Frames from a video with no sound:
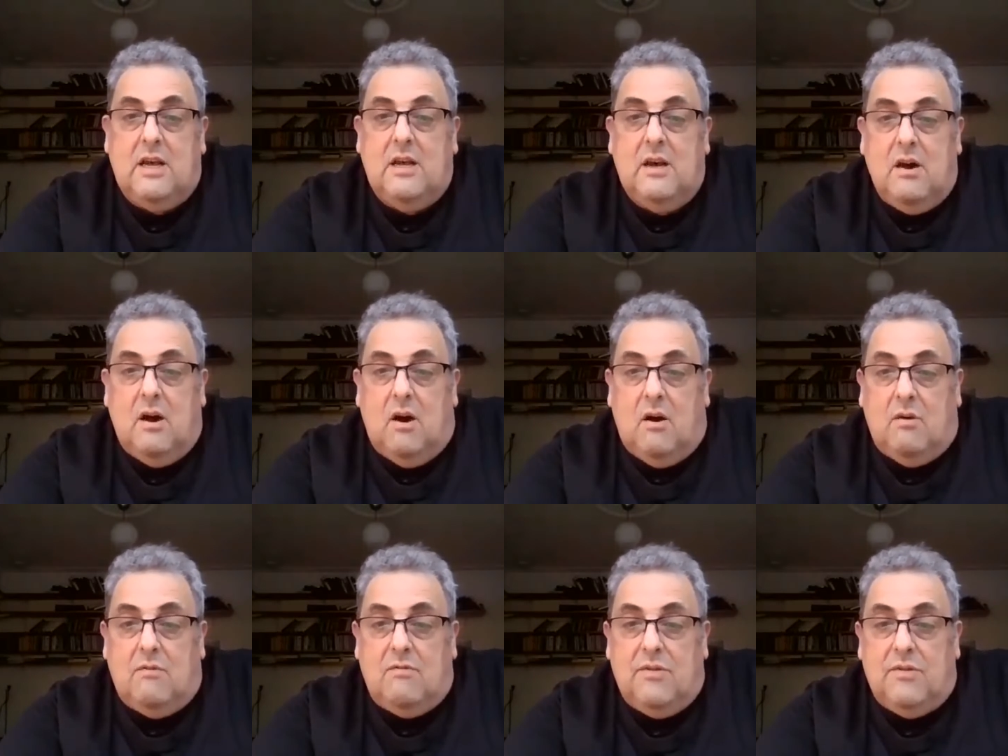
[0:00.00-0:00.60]

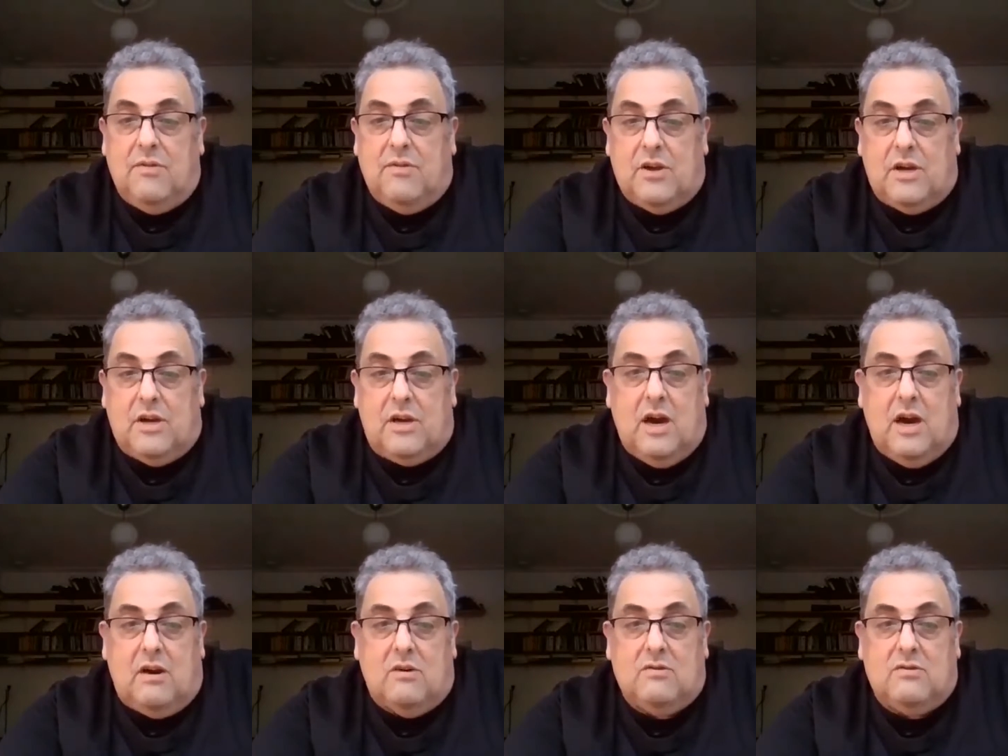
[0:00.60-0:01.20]
of the
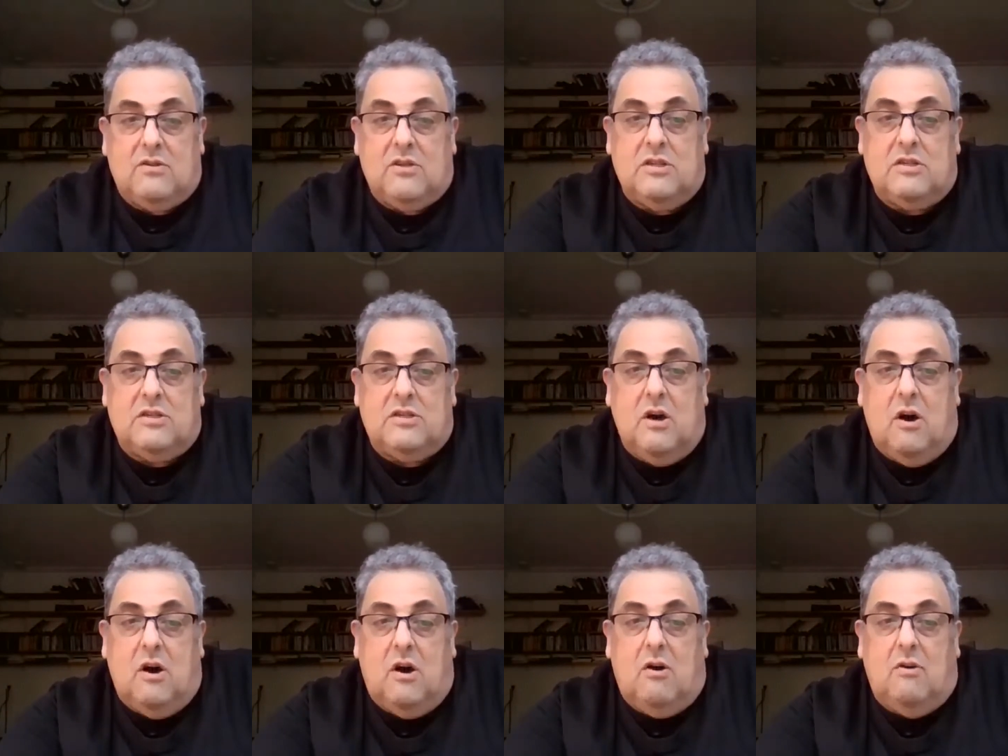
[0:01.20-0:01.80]
cultures
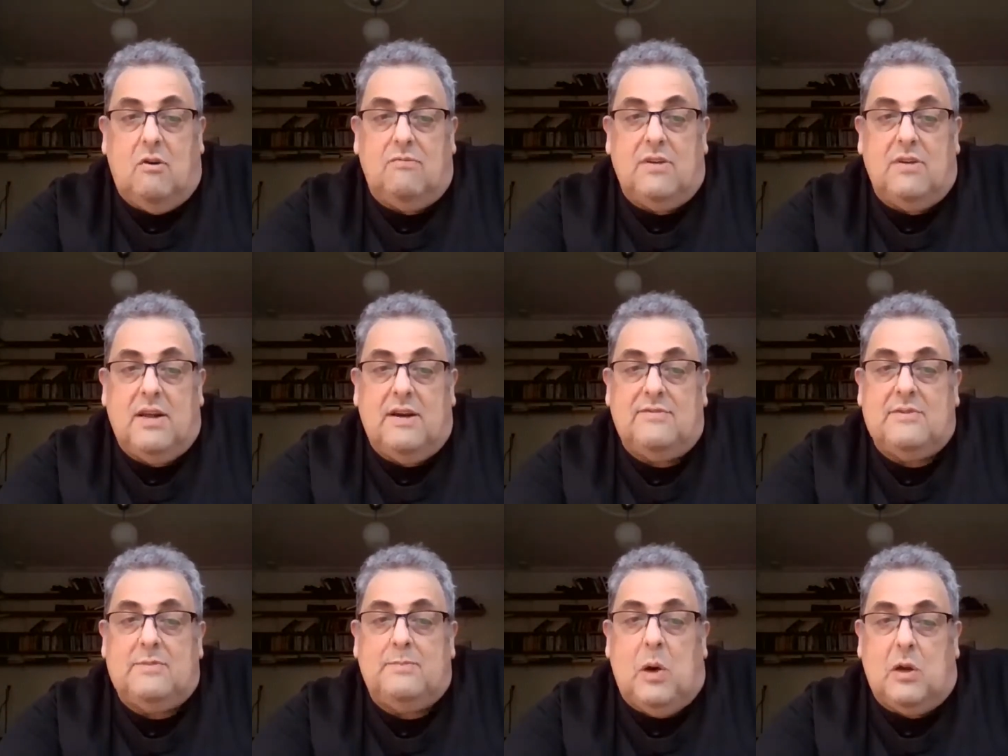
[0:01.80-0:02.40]
of
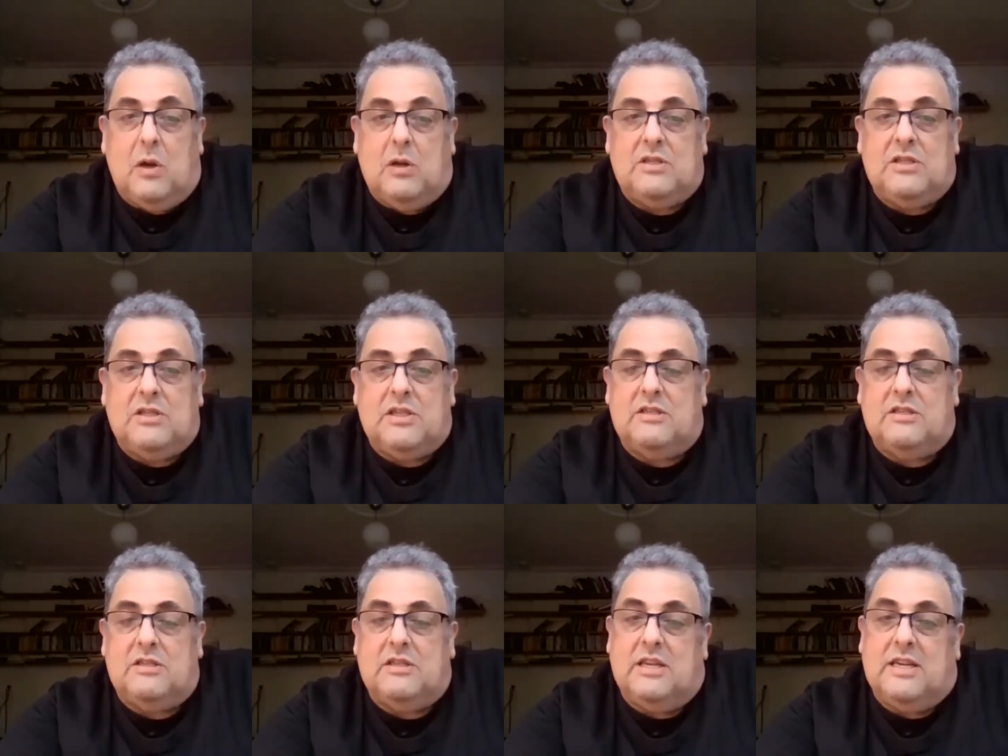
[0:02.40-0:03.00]
left politics
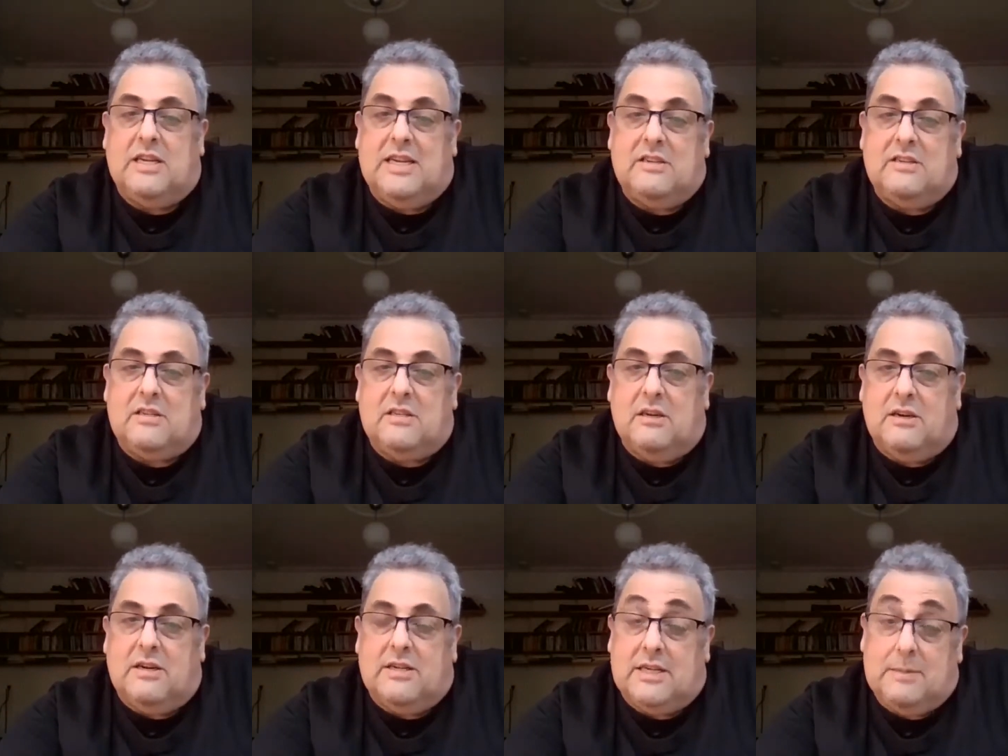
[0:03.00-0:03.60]
than
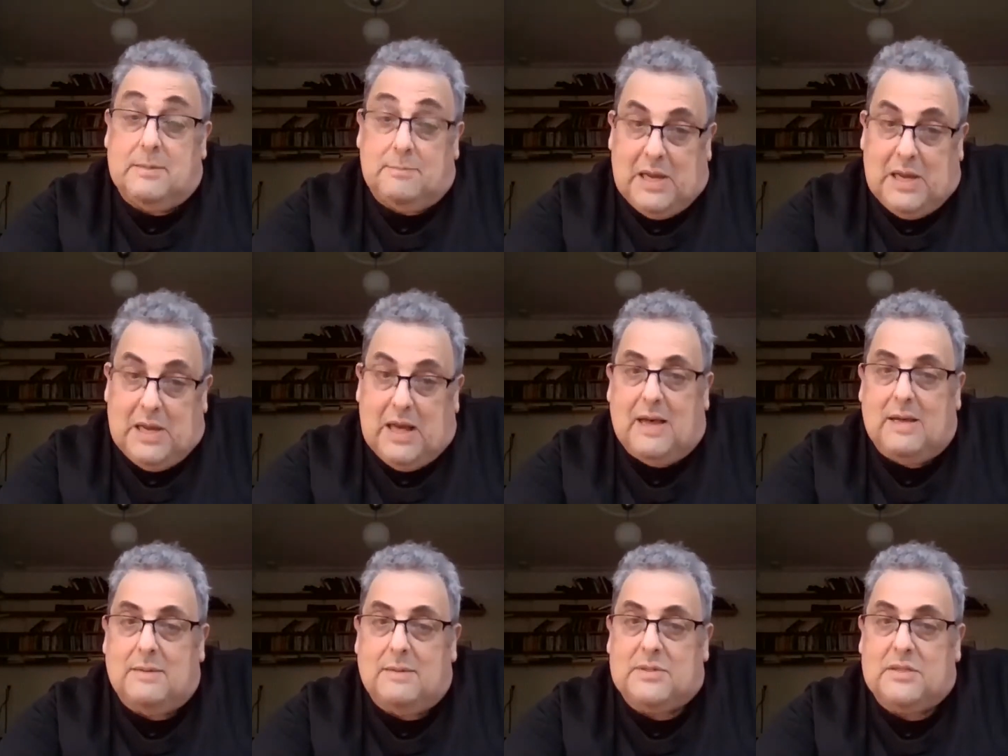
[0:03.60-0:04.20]
inside it,
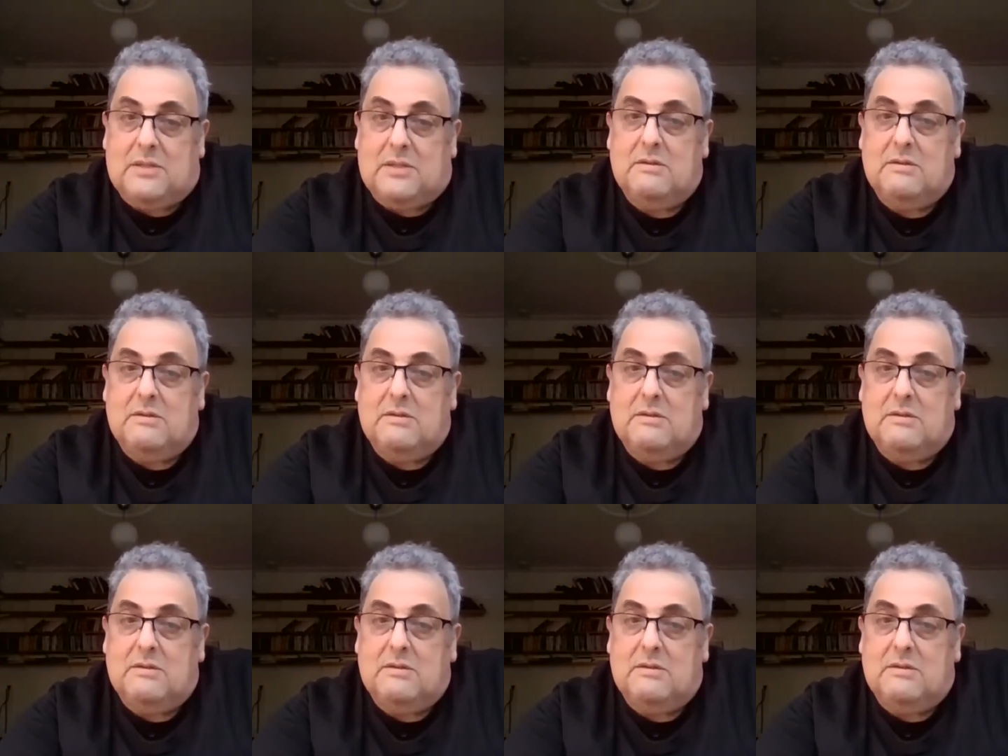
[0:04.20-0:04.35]
perhaps.